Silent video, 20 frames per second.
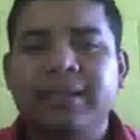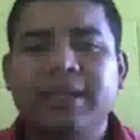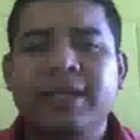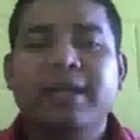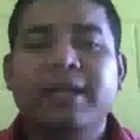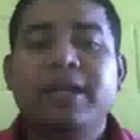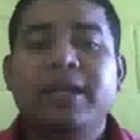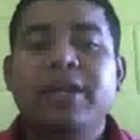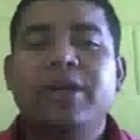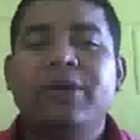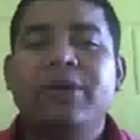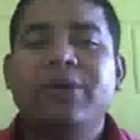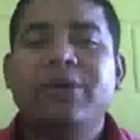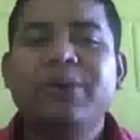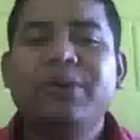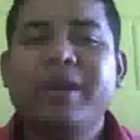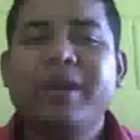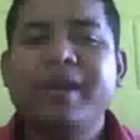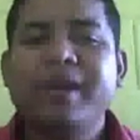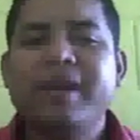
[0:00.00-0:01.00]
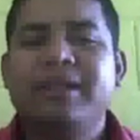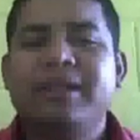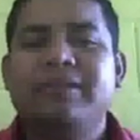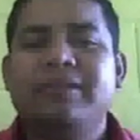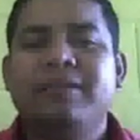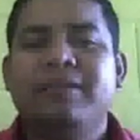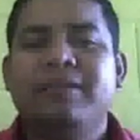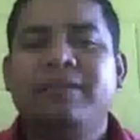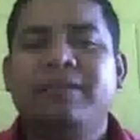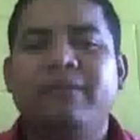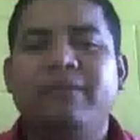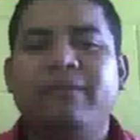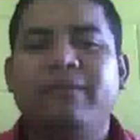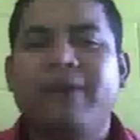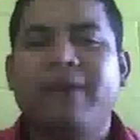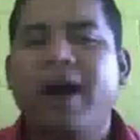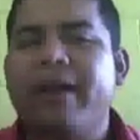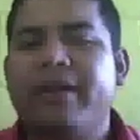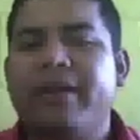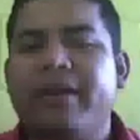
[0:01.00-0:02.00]
who is fatter,
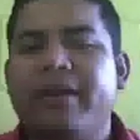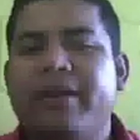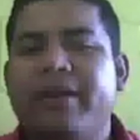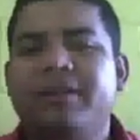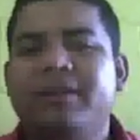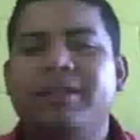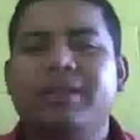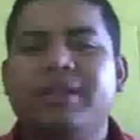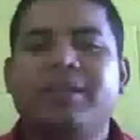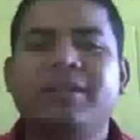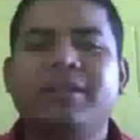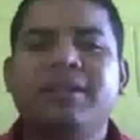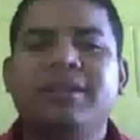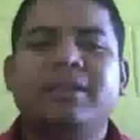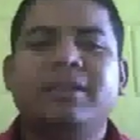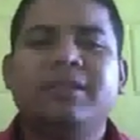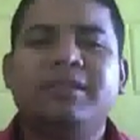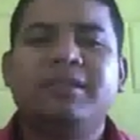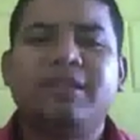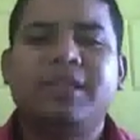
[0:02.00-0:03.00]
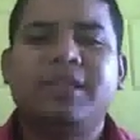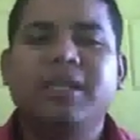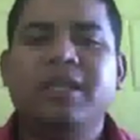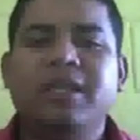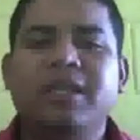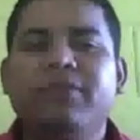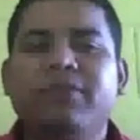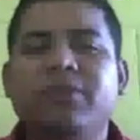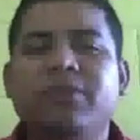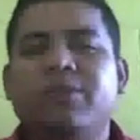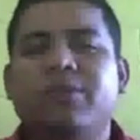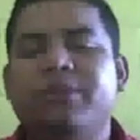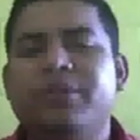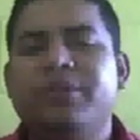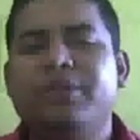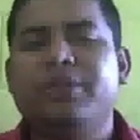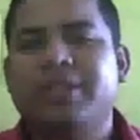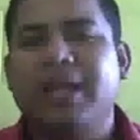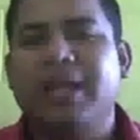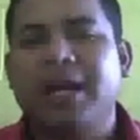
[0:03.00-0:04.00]
Steve or Sato?
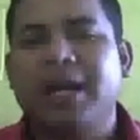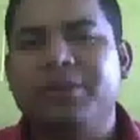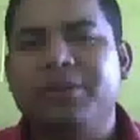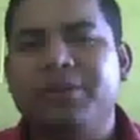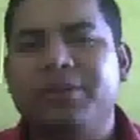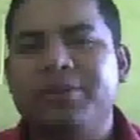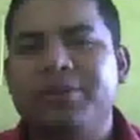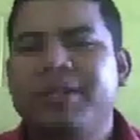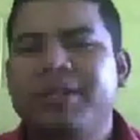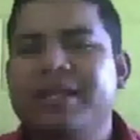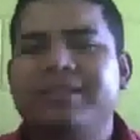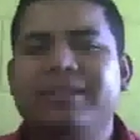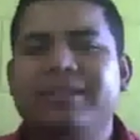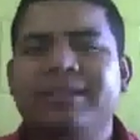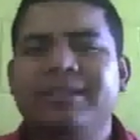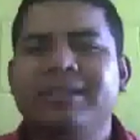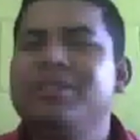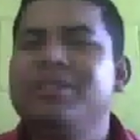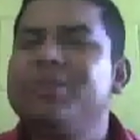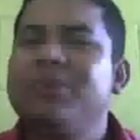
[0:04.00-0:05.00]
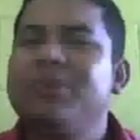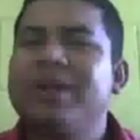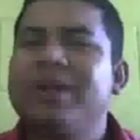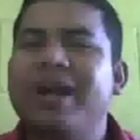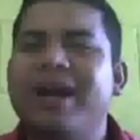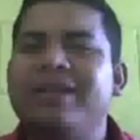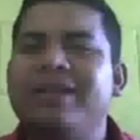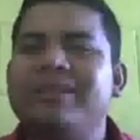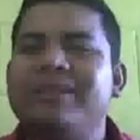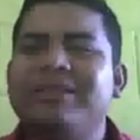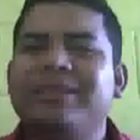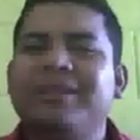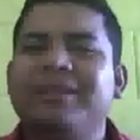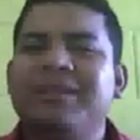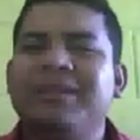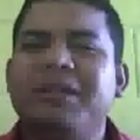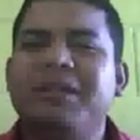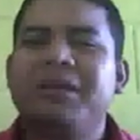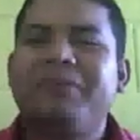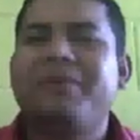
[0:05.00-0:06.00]
You can see these two guys. Well,
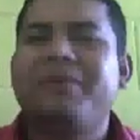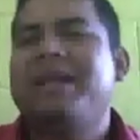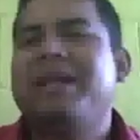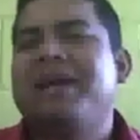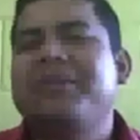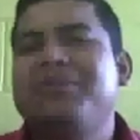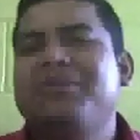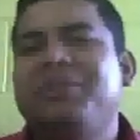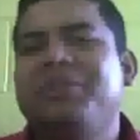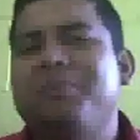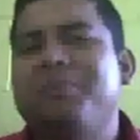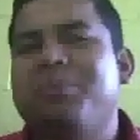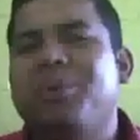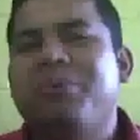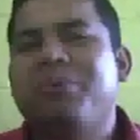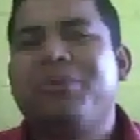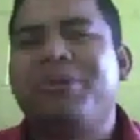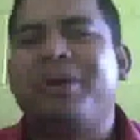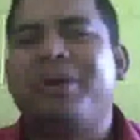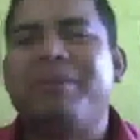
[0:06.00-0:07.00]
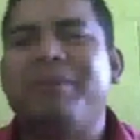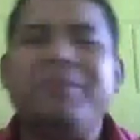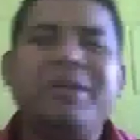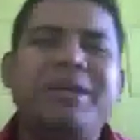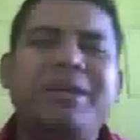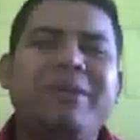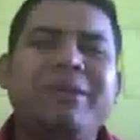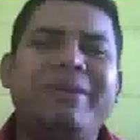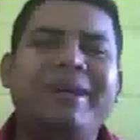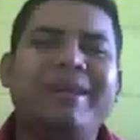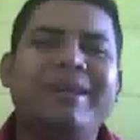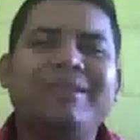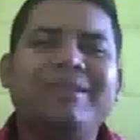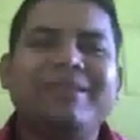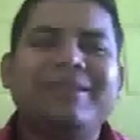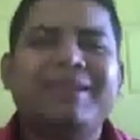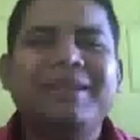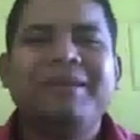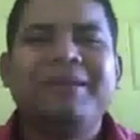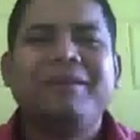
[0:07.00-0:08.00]
actually both are big, right?
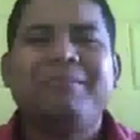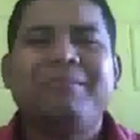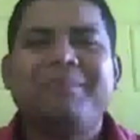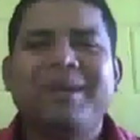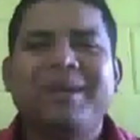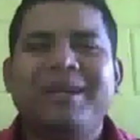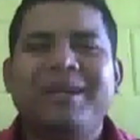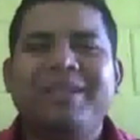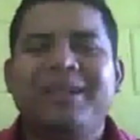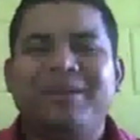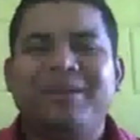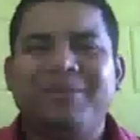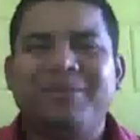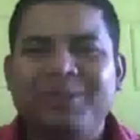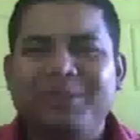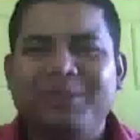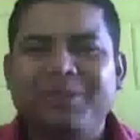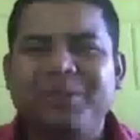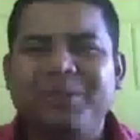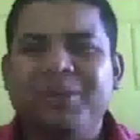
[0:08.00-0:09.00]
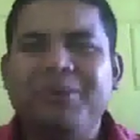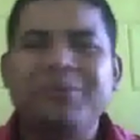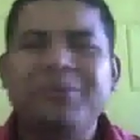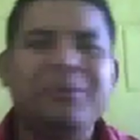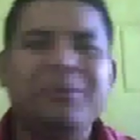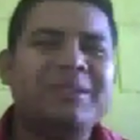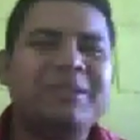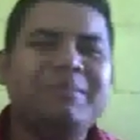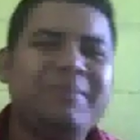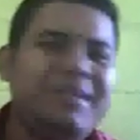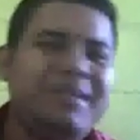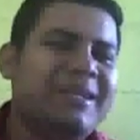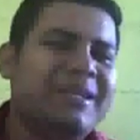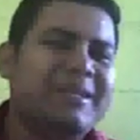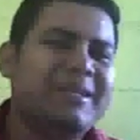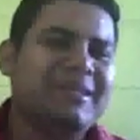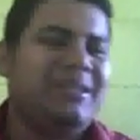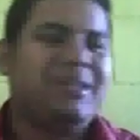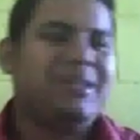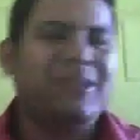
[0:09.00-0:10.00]
But I want to know who is bigger than the
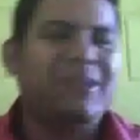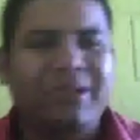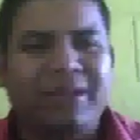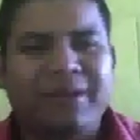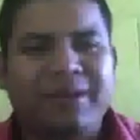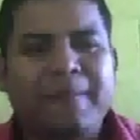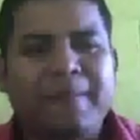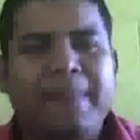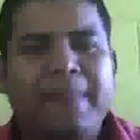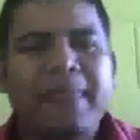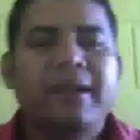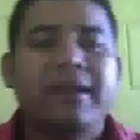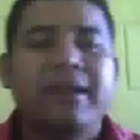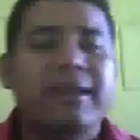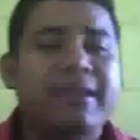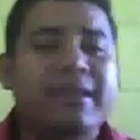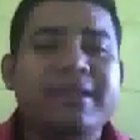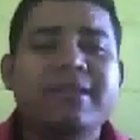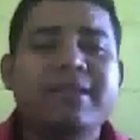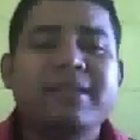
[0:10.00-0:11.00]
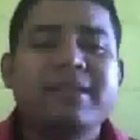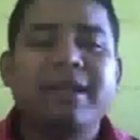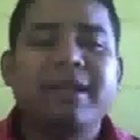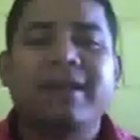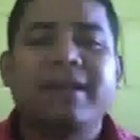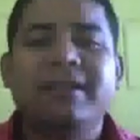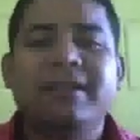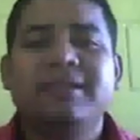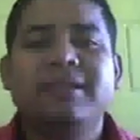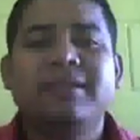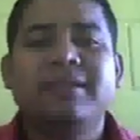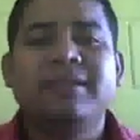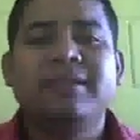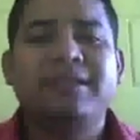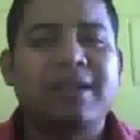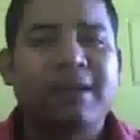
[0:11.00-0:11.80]
other. In this case, think about your